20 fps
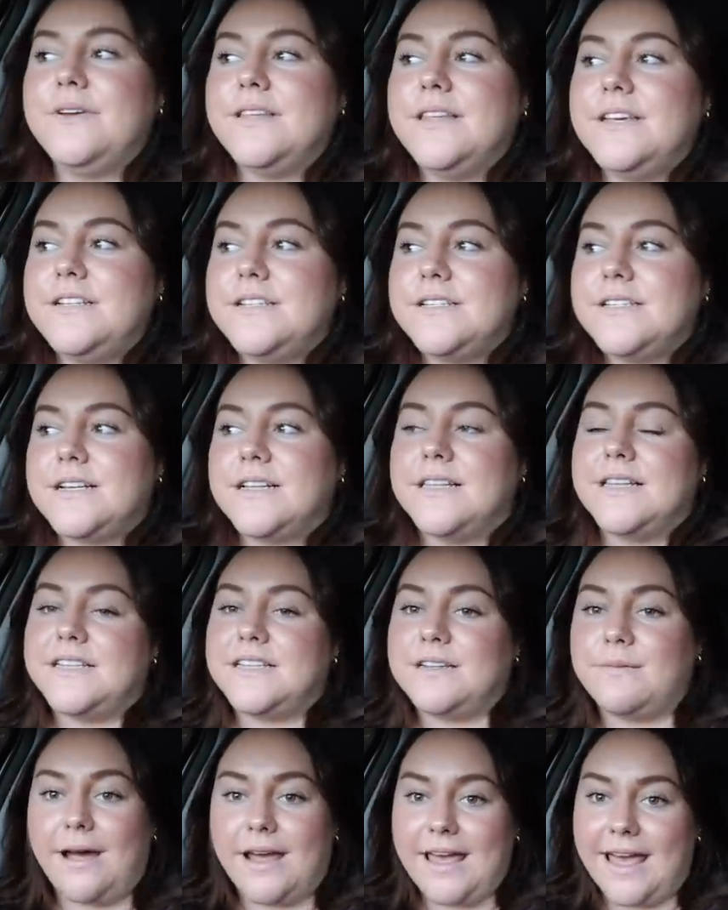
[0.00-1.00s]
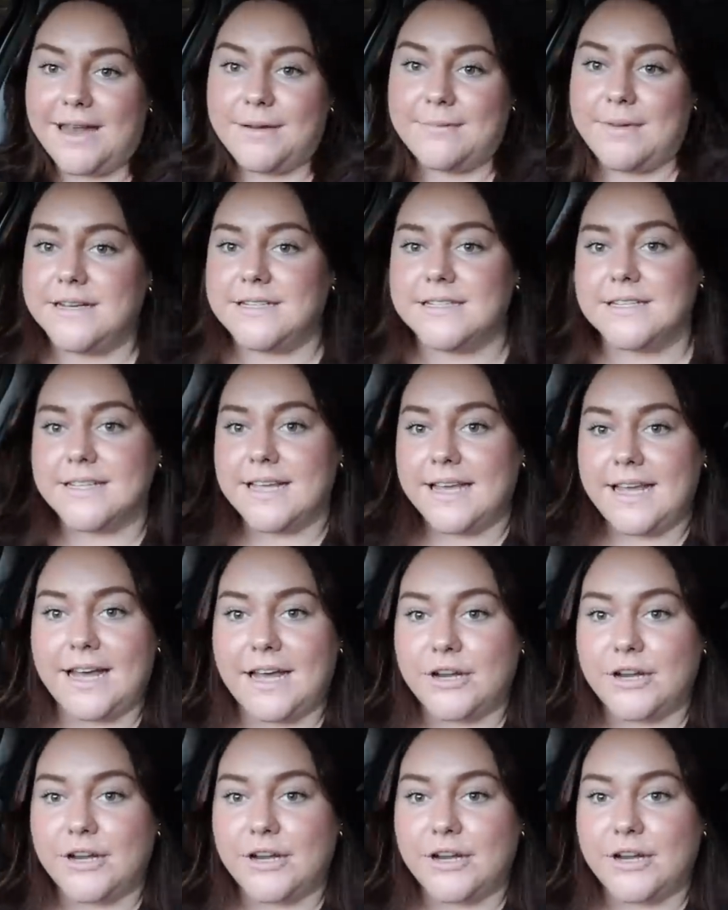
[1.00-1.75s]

really just clicked in my head mentally,